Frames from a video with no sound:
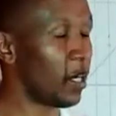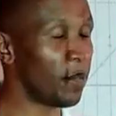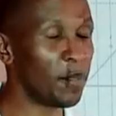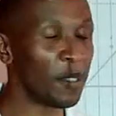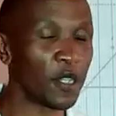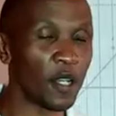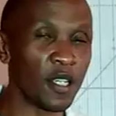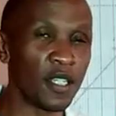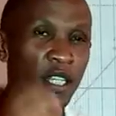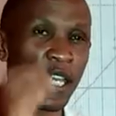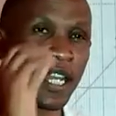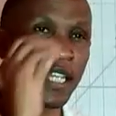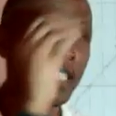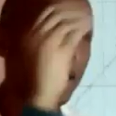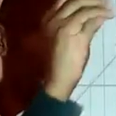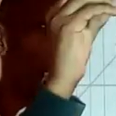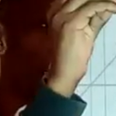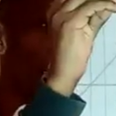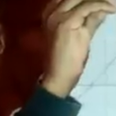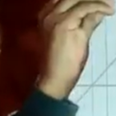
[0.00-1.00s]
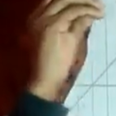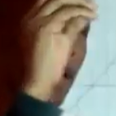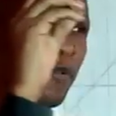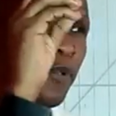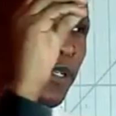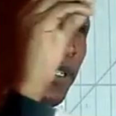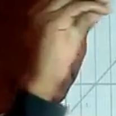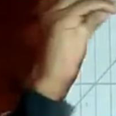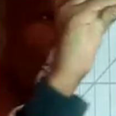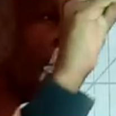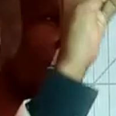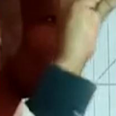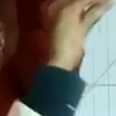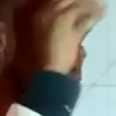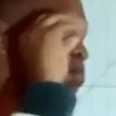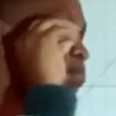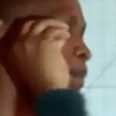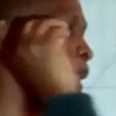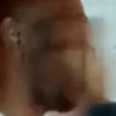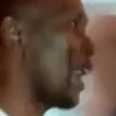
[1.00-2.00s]
Because the examiner will
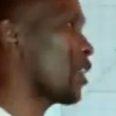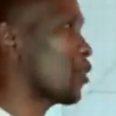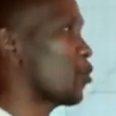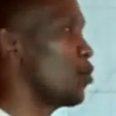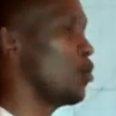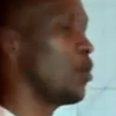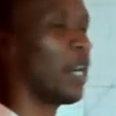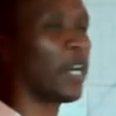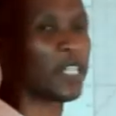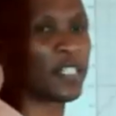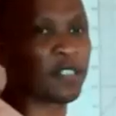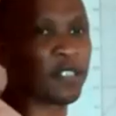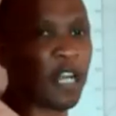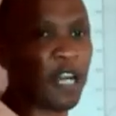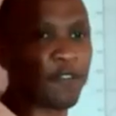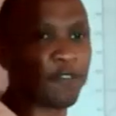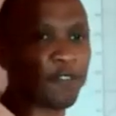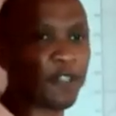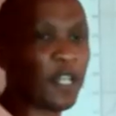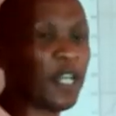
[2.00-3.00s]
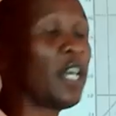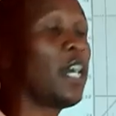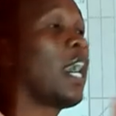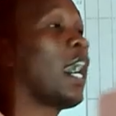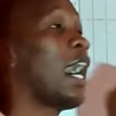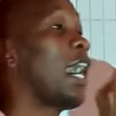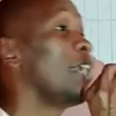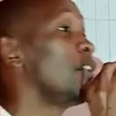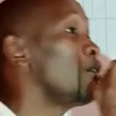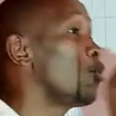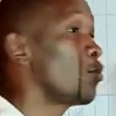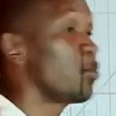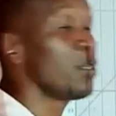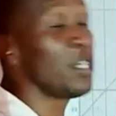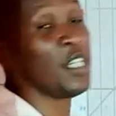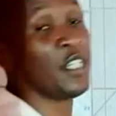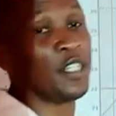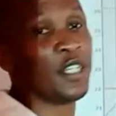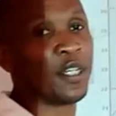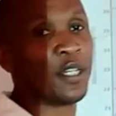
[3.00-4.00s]
get back to your graph and
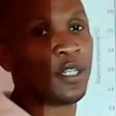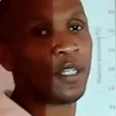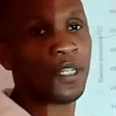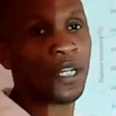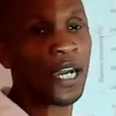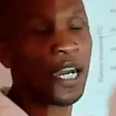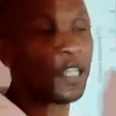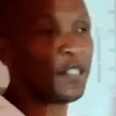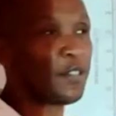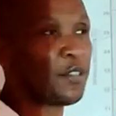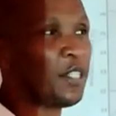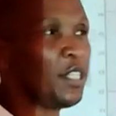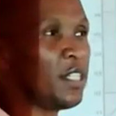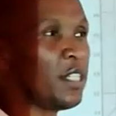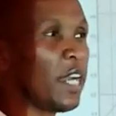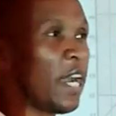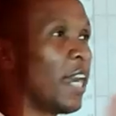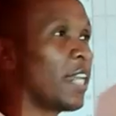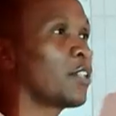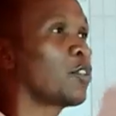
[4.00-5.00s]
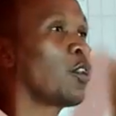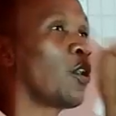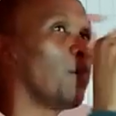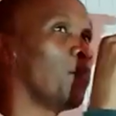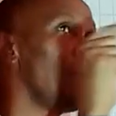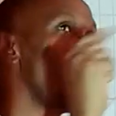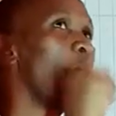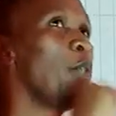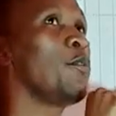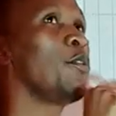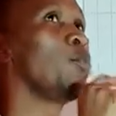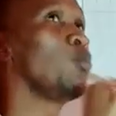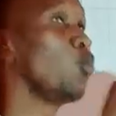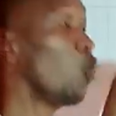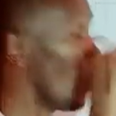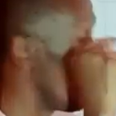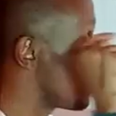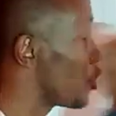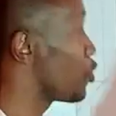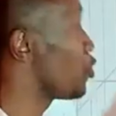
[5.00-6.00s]
read and compare with
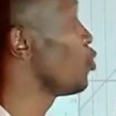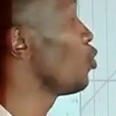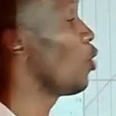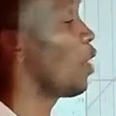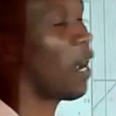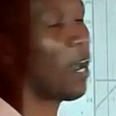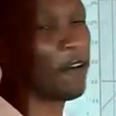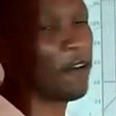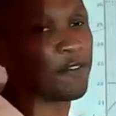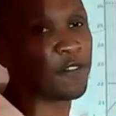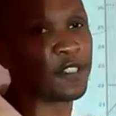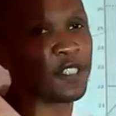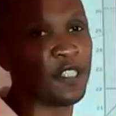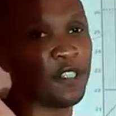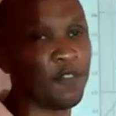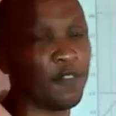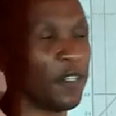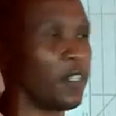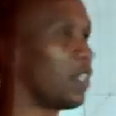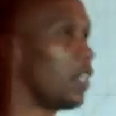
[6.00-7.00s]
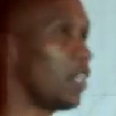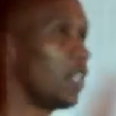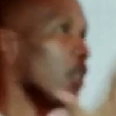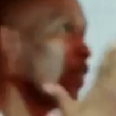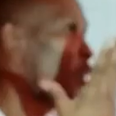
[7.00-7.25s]
what you have given.